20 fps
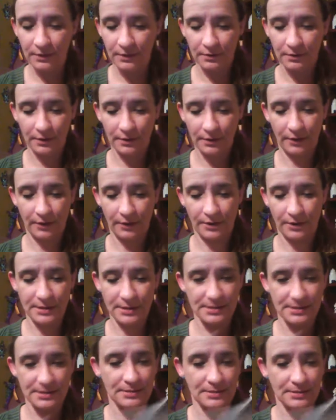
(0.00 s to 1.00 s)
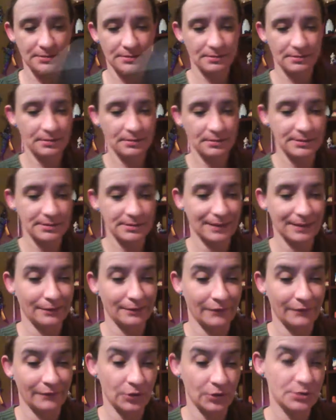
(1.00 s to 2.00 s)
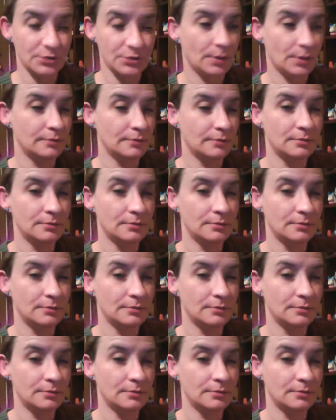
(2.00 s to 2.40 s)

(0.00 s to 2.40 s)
There it is. It's like the first one.